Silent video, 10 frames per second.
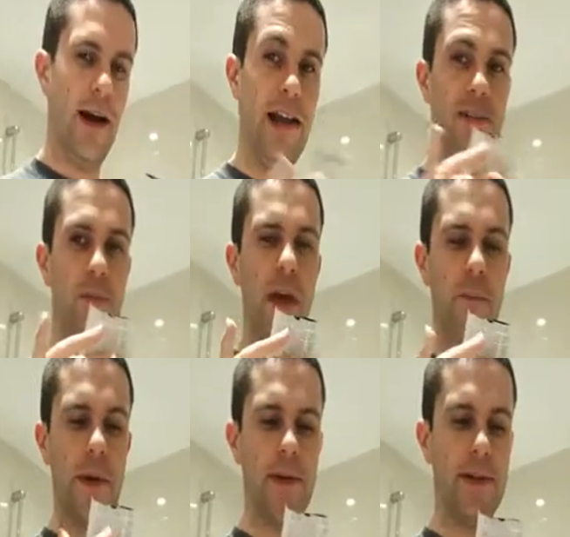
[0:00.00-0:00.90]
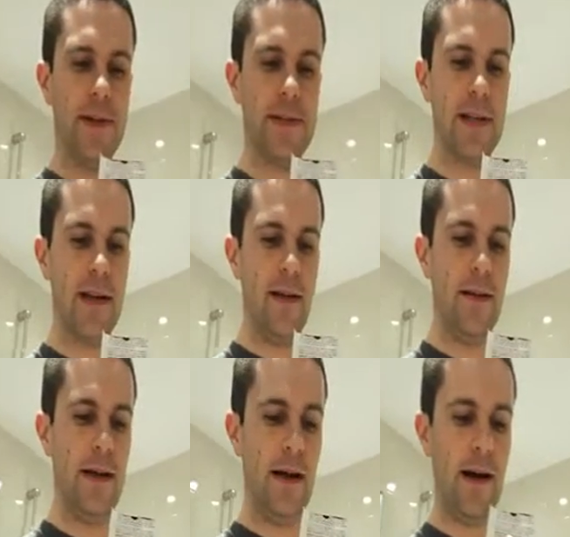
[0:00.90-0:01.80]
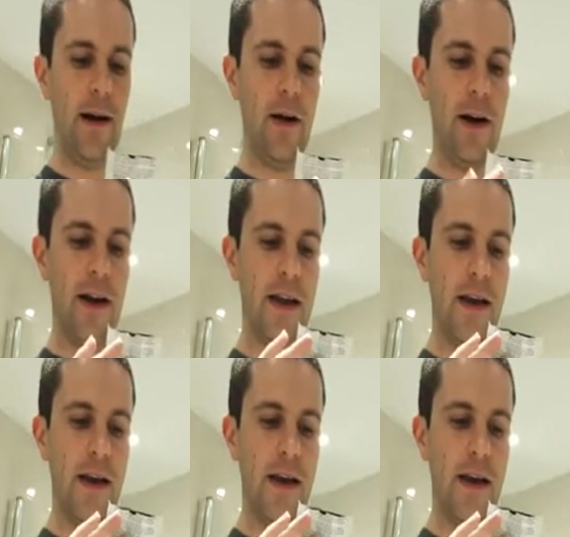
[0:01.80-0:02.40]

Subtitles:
And it's weird because I